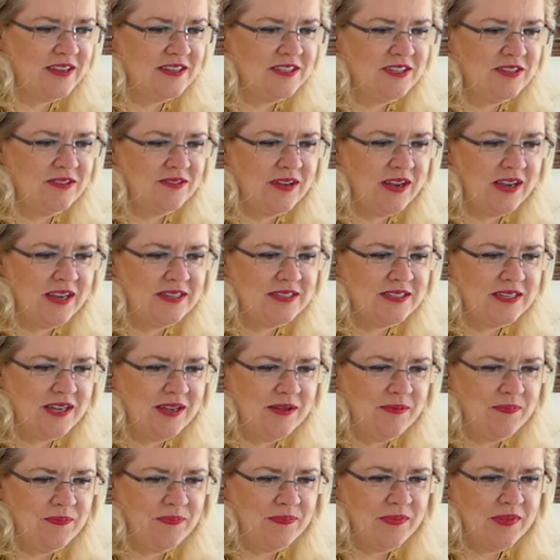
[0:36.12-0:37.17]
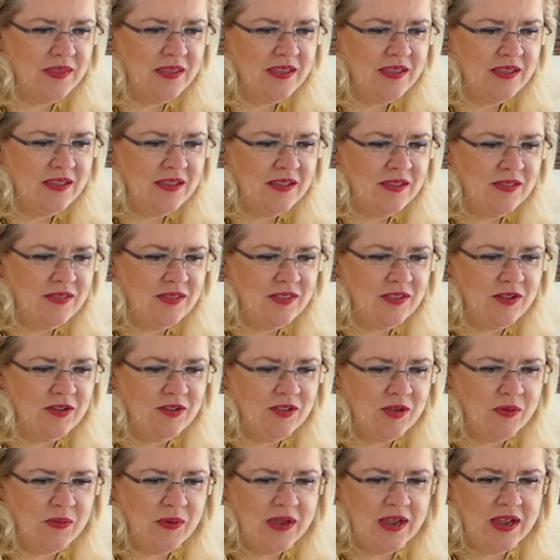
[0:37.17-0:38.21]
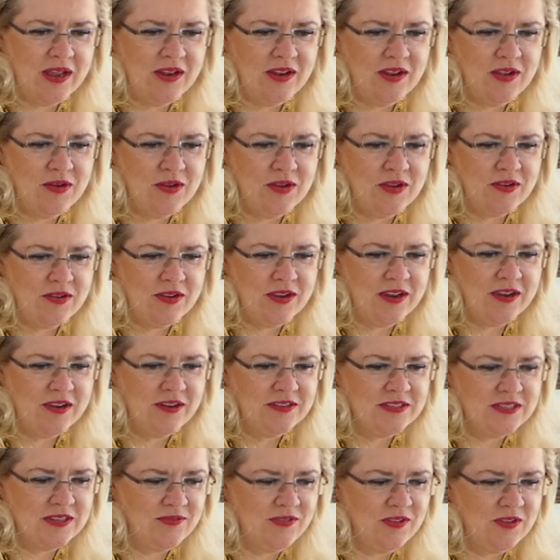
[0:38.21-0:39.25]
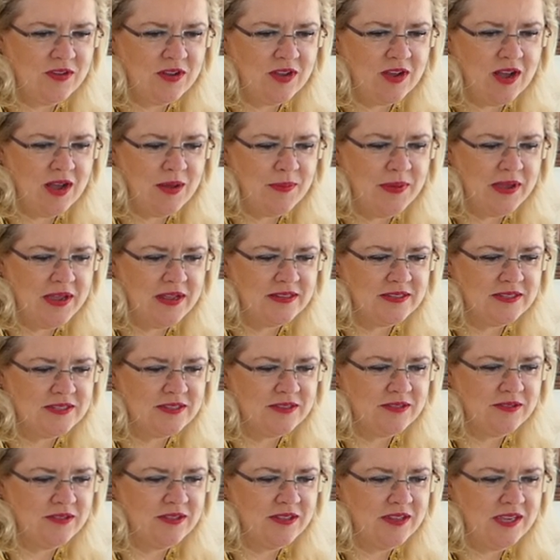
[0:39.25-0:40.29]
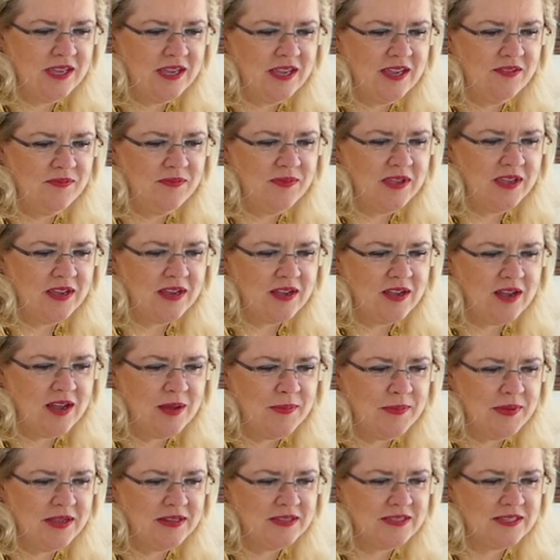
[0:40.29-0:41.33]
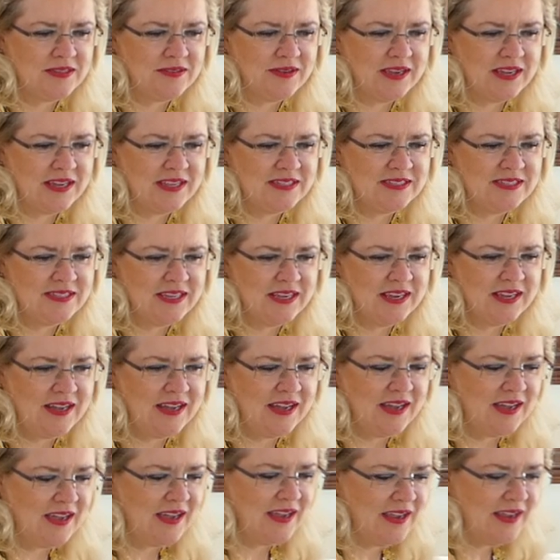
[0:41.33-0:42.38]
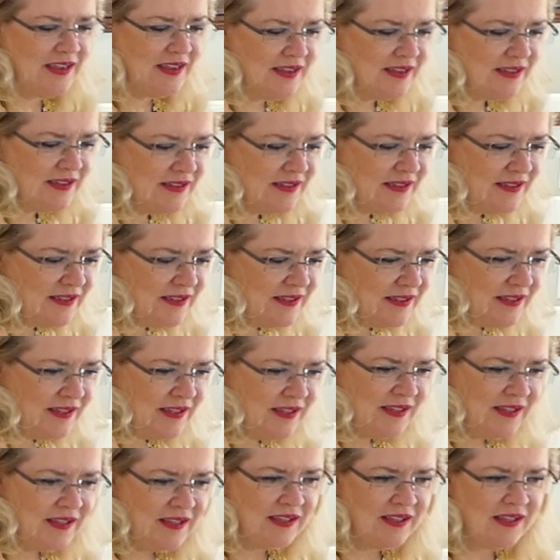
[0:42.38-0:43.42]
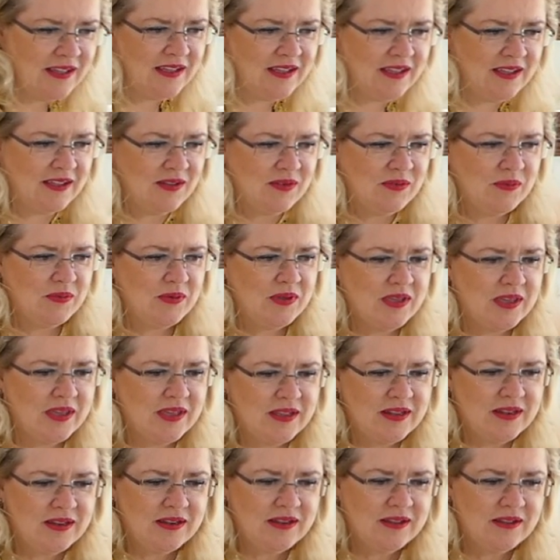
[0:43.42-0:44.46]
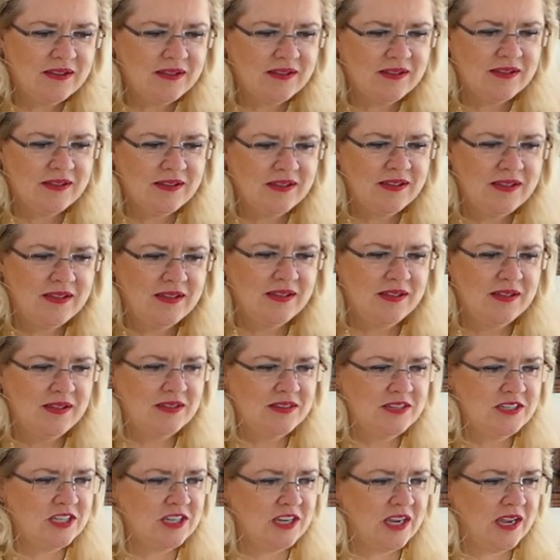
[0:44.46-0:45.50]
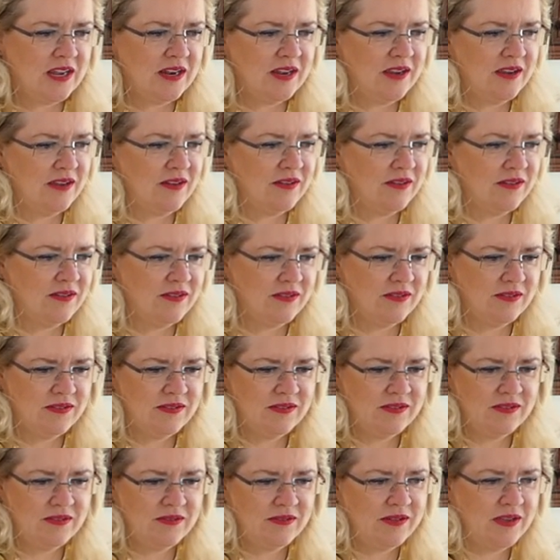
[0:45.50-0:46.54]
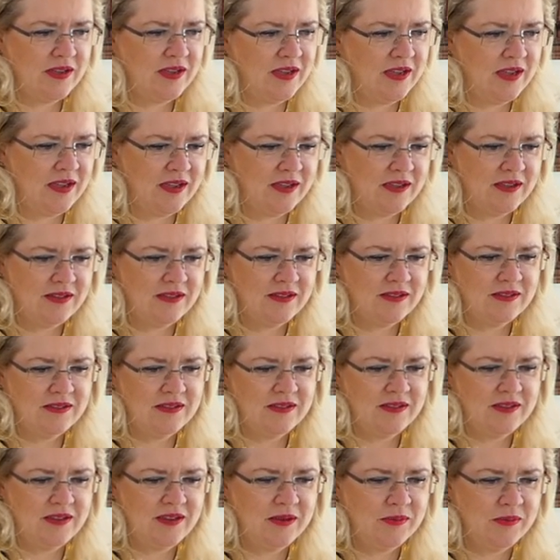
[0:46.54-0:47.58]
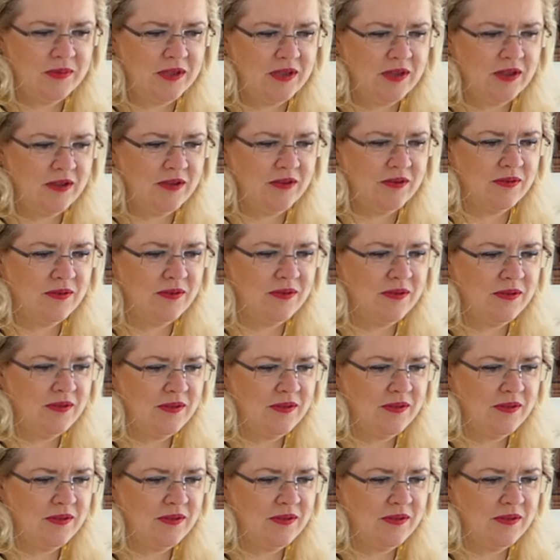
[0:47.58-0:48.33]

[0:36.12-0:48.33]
get you guys up. The only way I know you're here is if you comment, so leave me a comment so I can say hi and we can chat here. Okay, here we go.